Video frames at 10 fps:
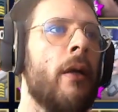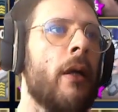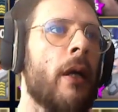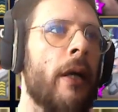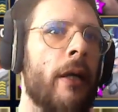
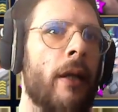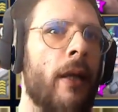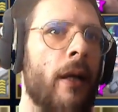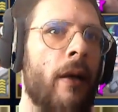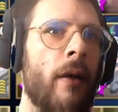higher
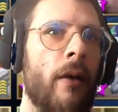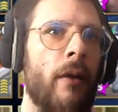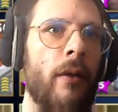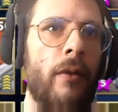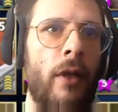attack
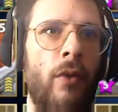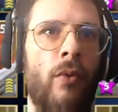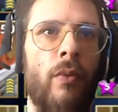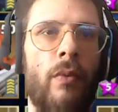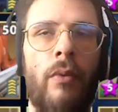than
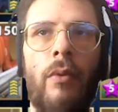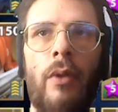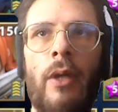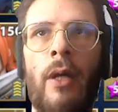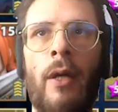your
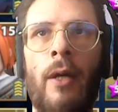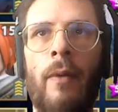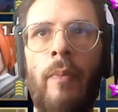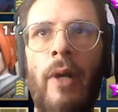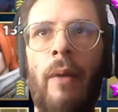
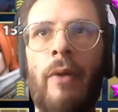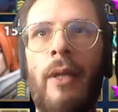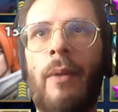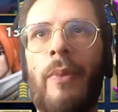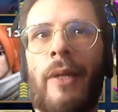primary
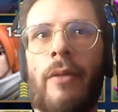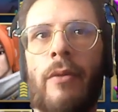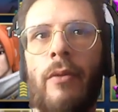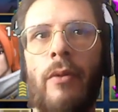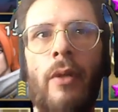DPS.
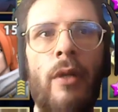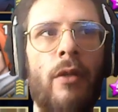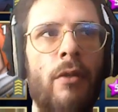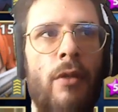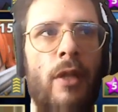
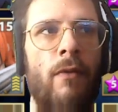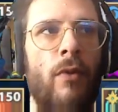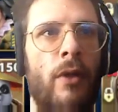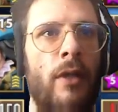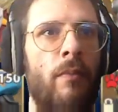Say for
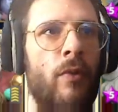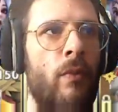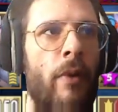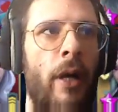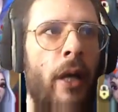example
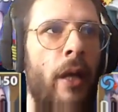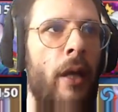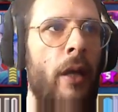my